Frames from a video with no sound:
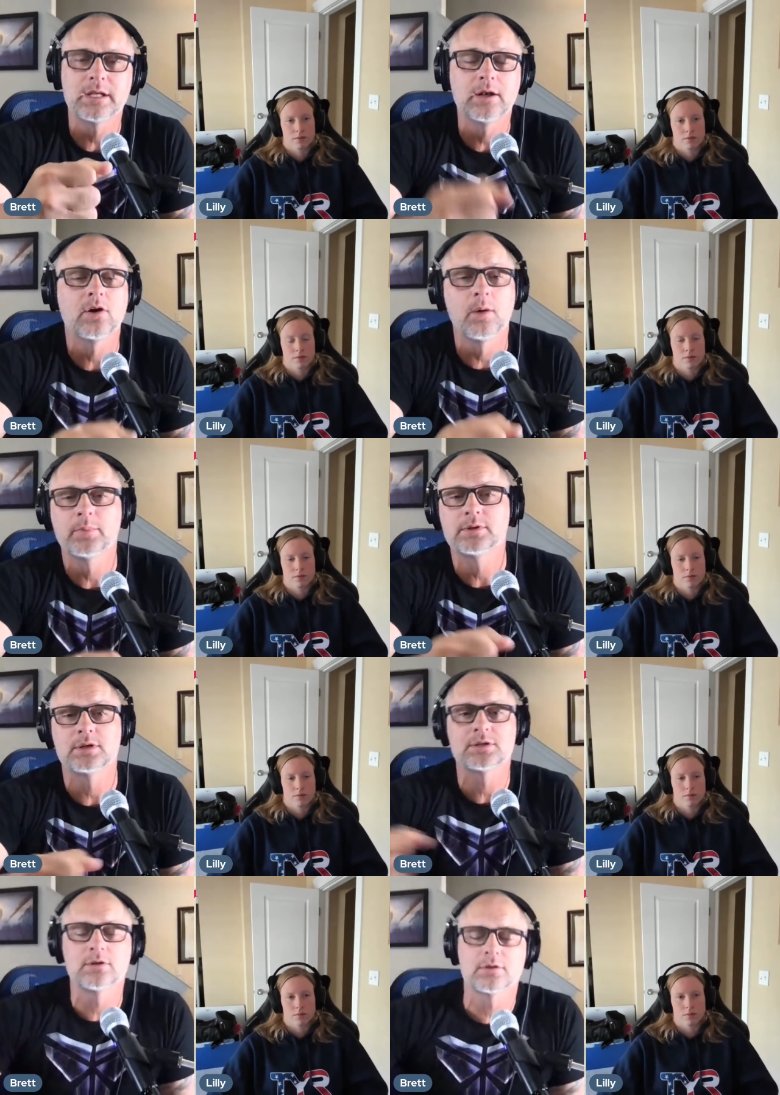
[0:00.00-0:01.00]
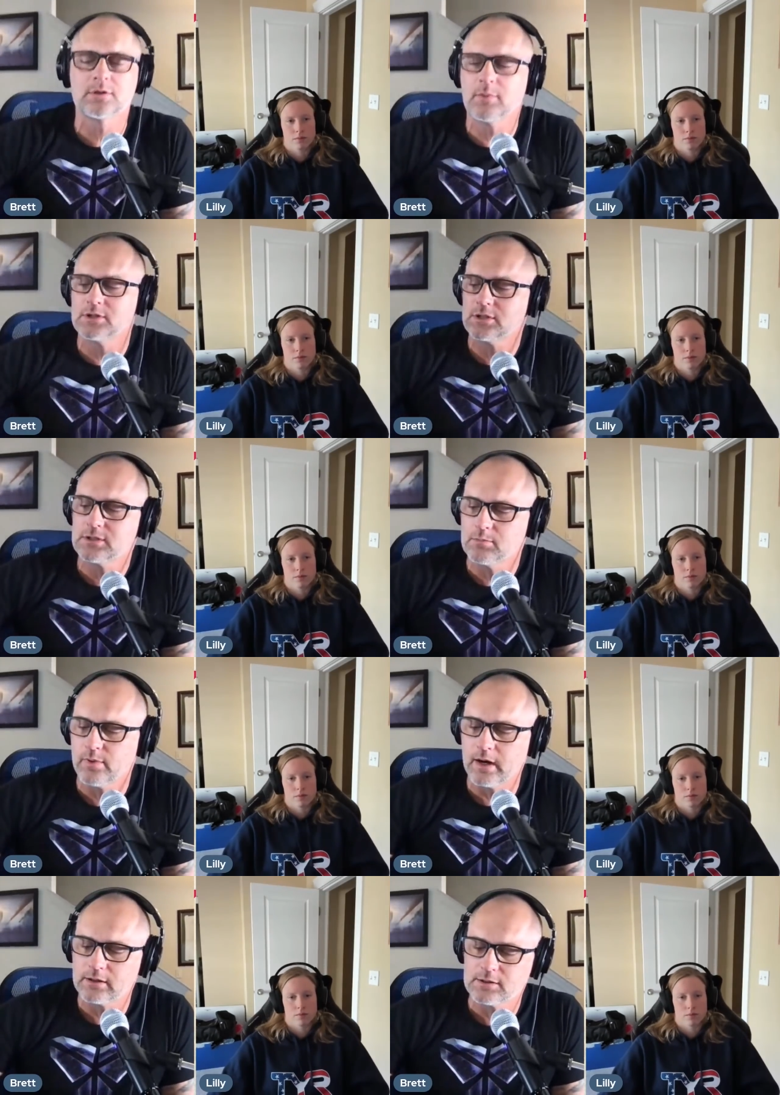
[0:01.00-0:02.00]
Speaker 1: in a competition, not so much just in
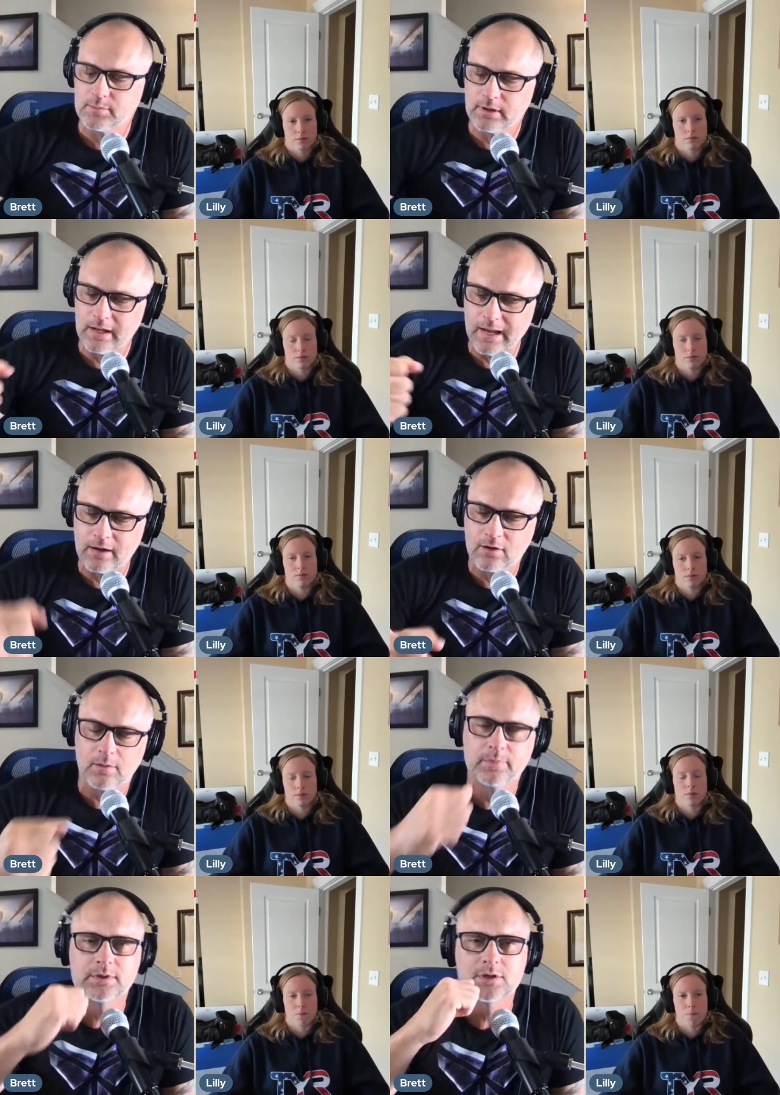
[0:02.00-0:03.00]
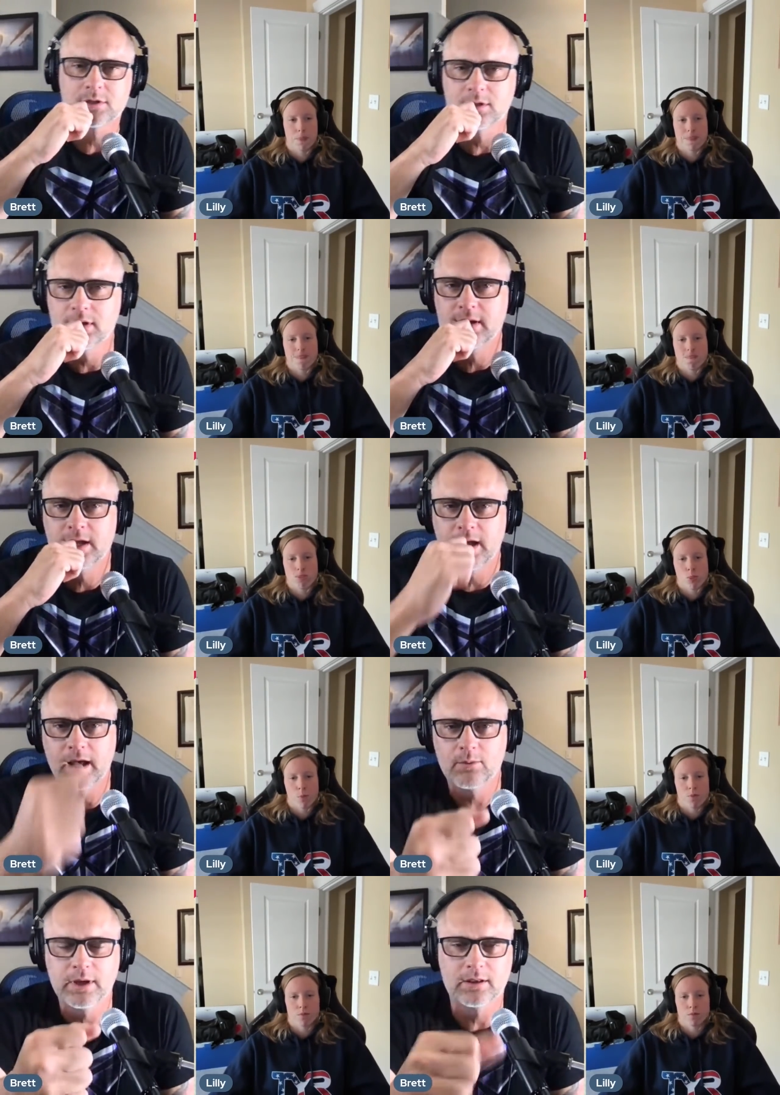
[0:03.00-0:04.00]
practice, but at a mm-hmm. competition? How
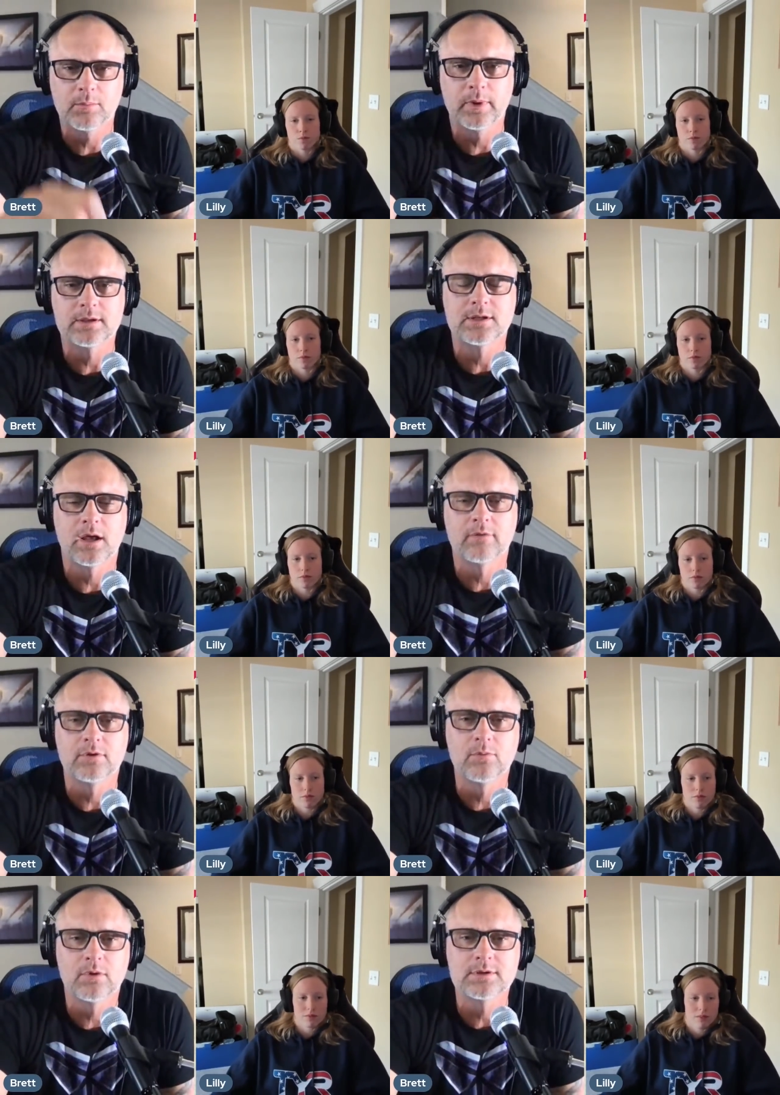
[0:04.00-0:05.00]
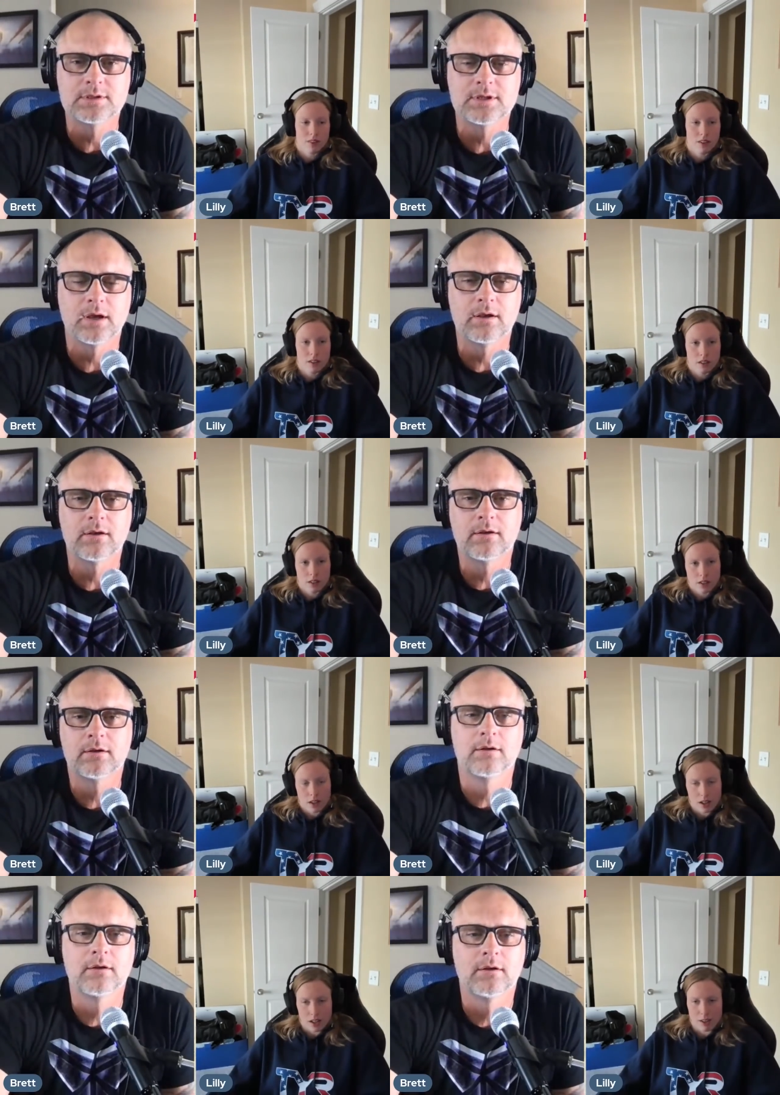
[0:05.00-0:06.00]
do we get the best out of you? What does it take?
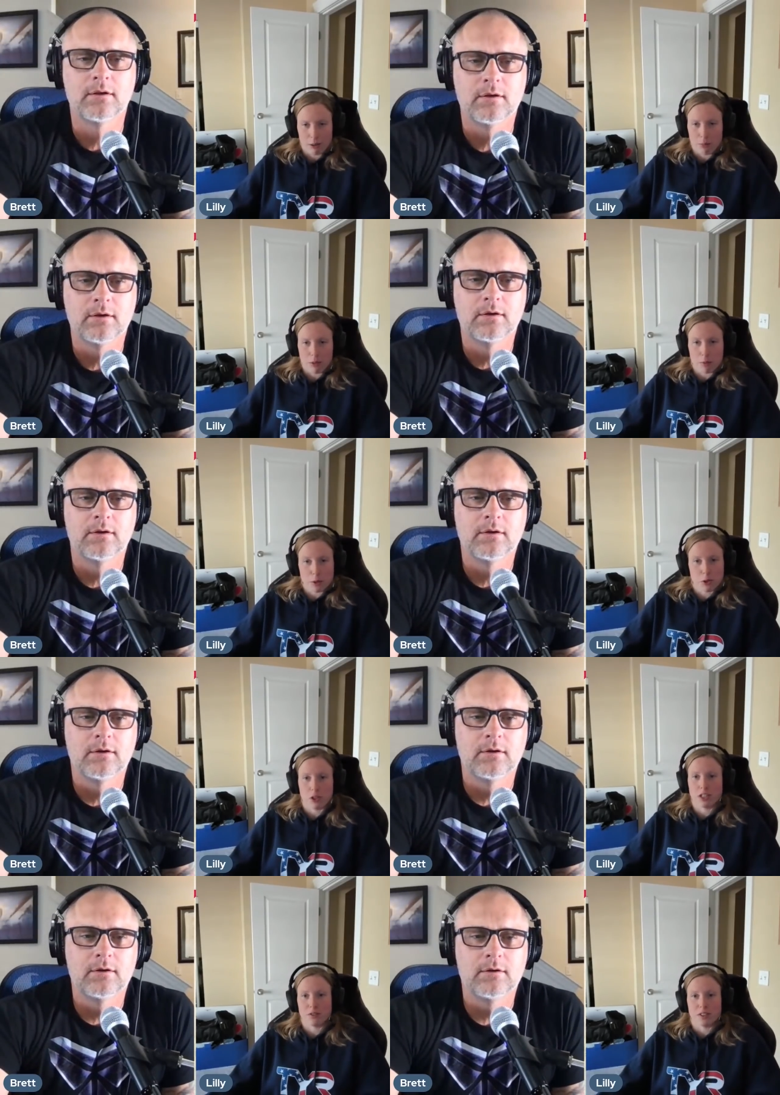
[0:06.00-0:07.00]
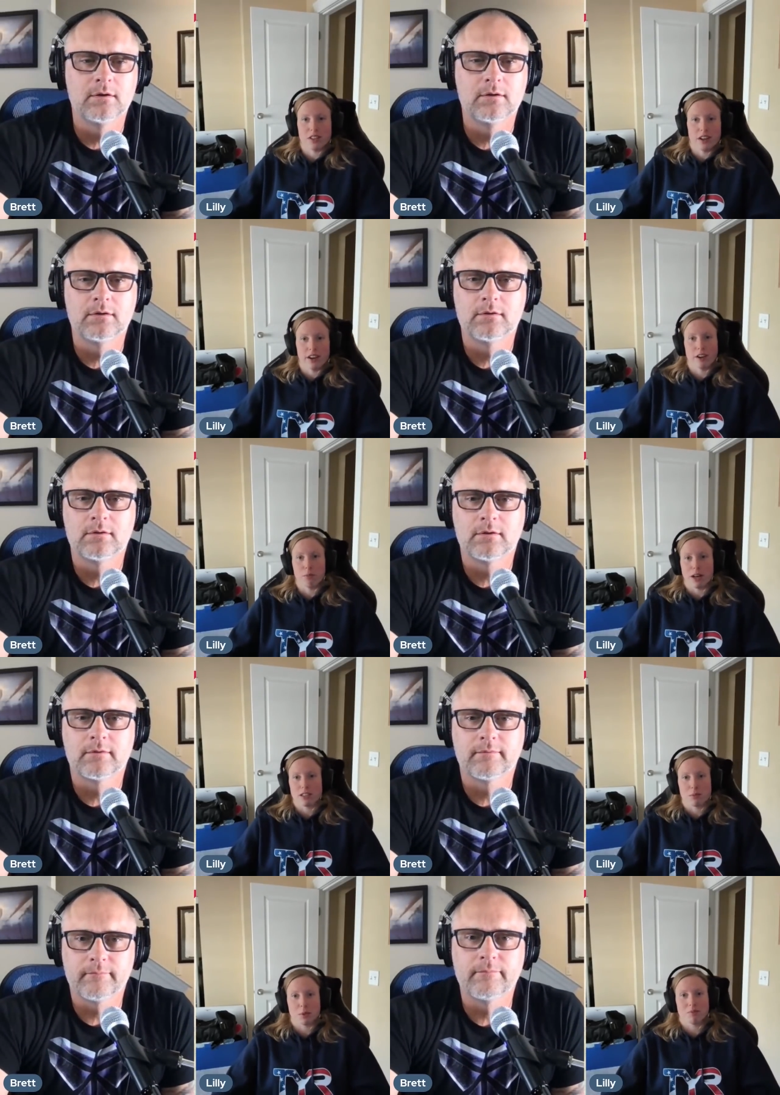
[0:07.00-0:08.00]
Speaker 2: Uh, the most stressful scenario
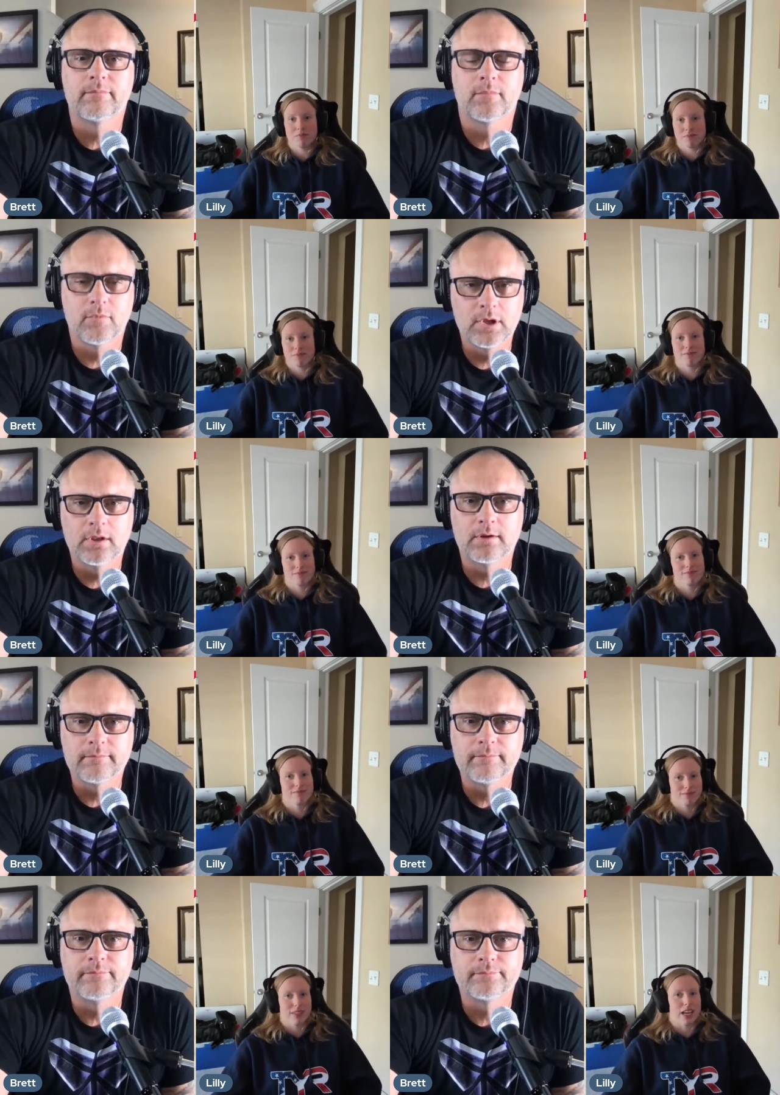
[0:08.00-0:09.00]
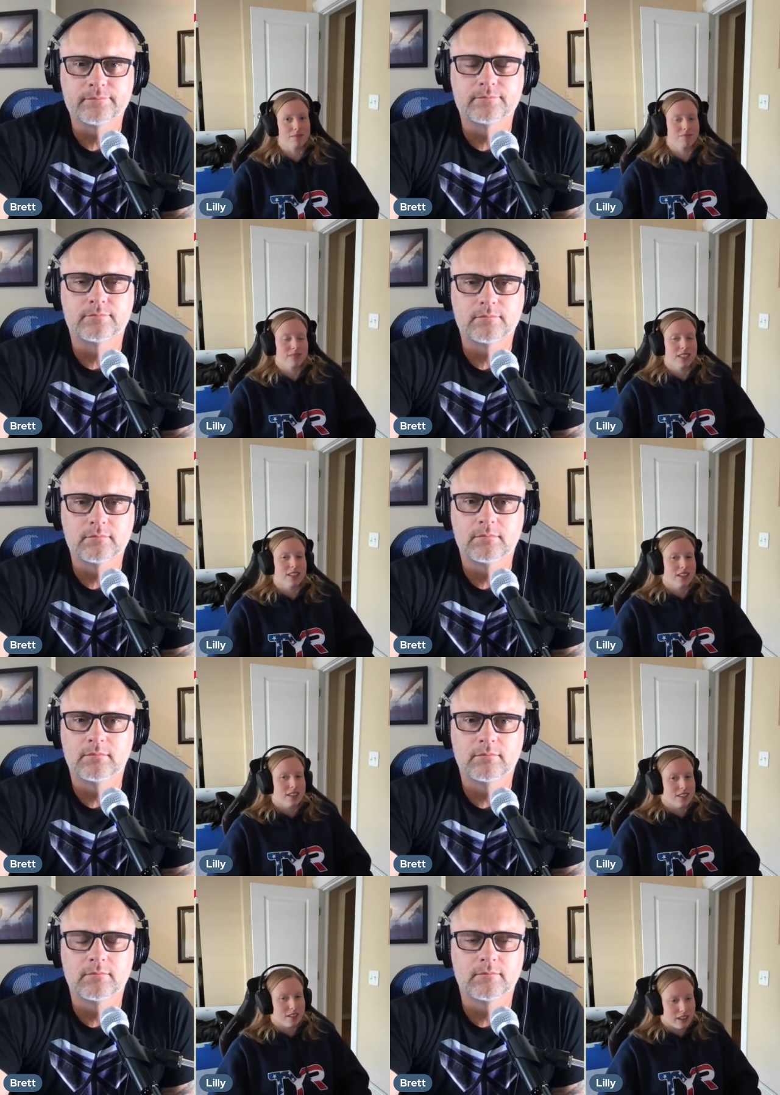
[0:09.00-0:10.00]
possible. Really? Yeah.
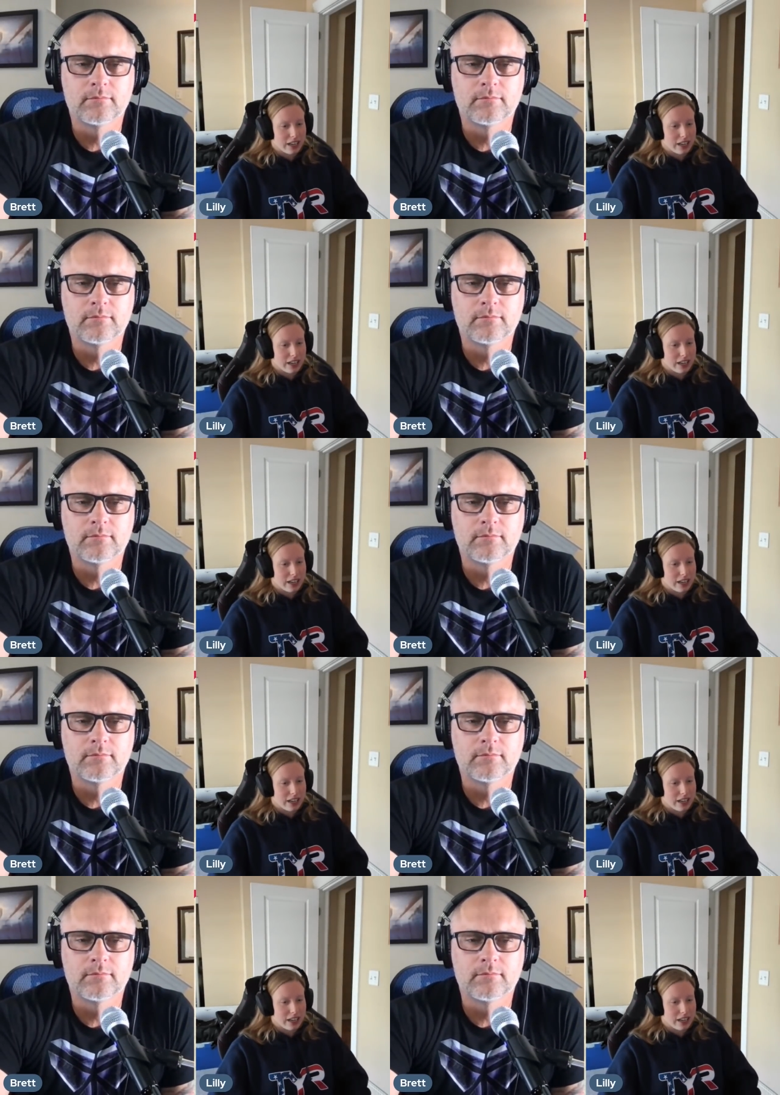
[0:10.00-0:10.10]
So